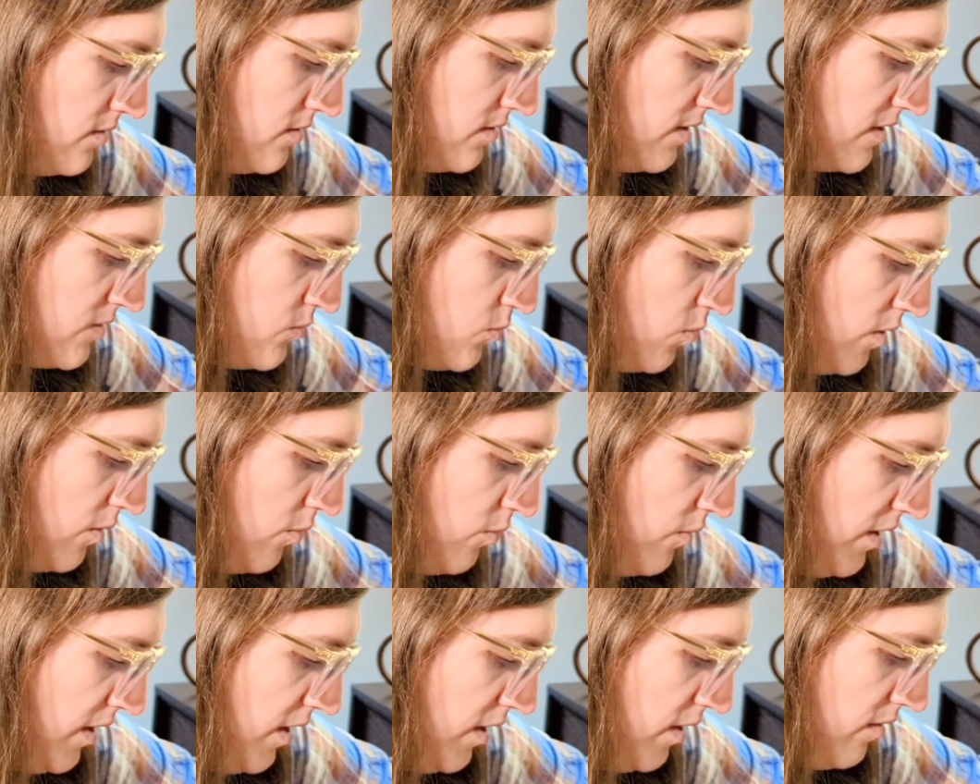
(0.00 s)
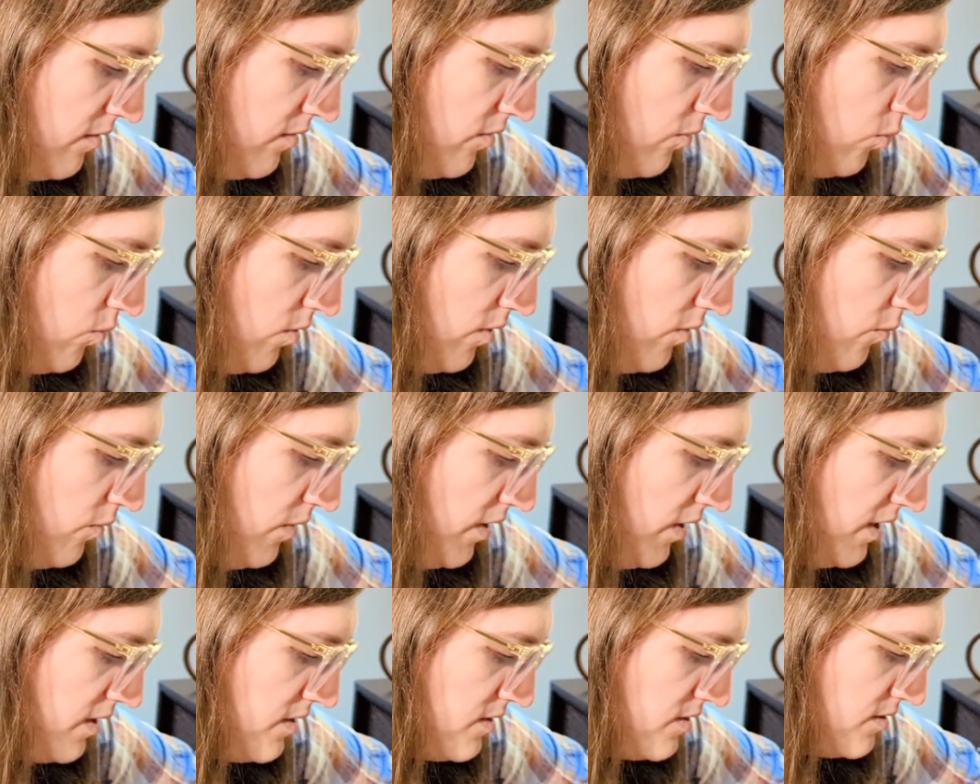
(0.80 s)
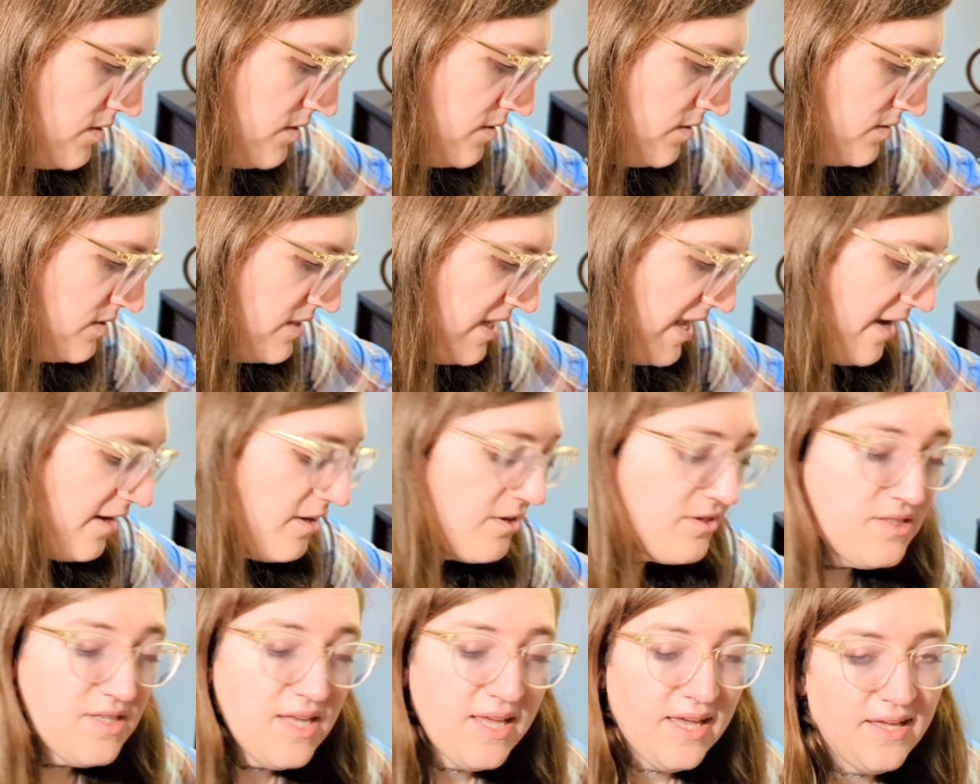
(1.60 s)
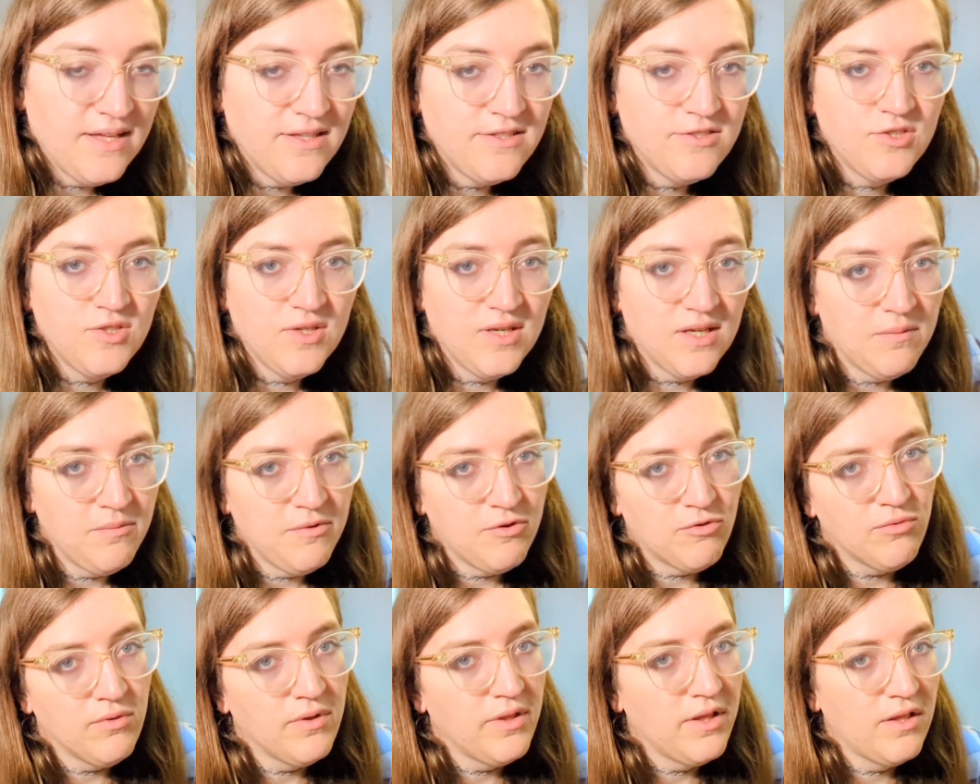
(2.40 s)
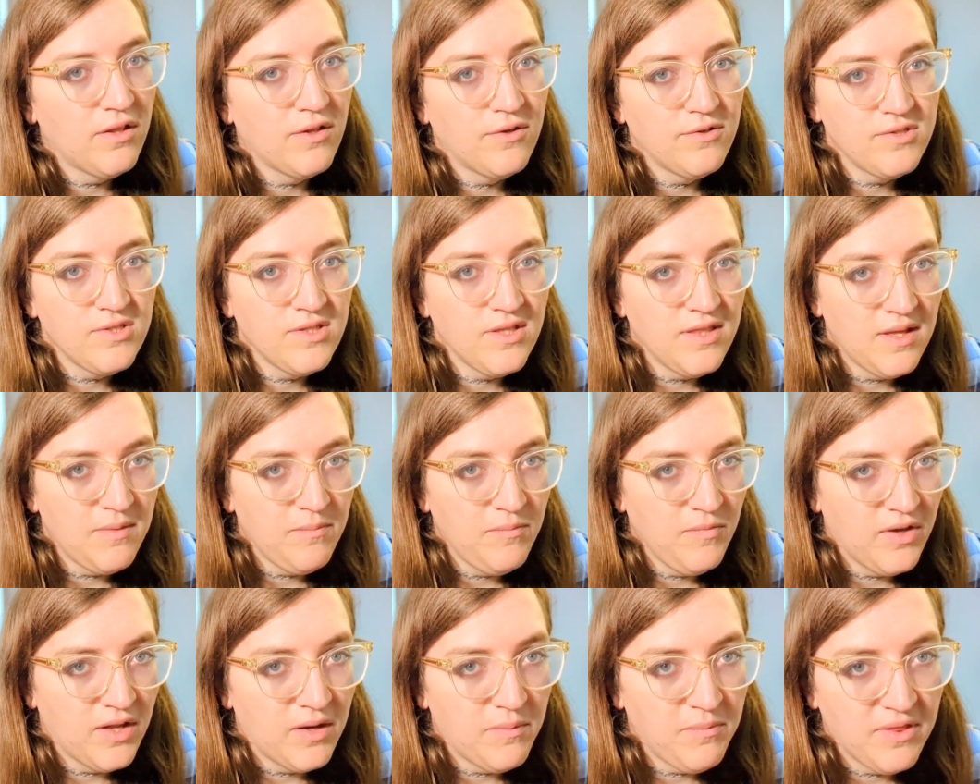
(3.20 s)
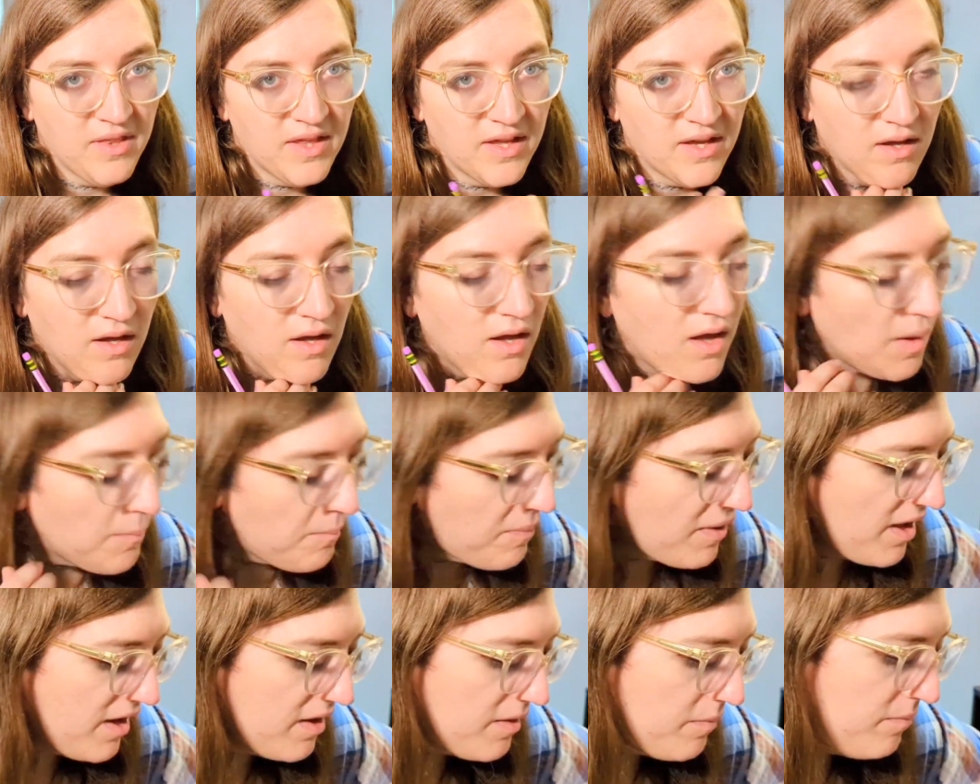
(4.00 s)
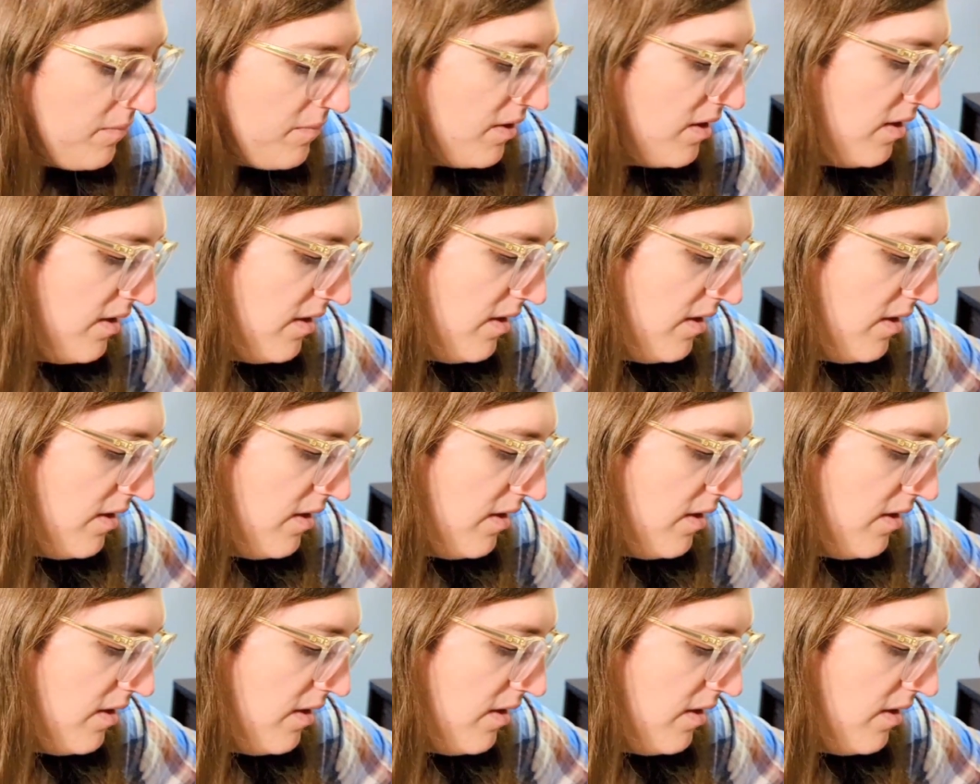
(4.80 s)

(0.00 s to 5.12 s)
So that's one weight. Dagger is hands, so you got to be really close to them. You got to be like up on them.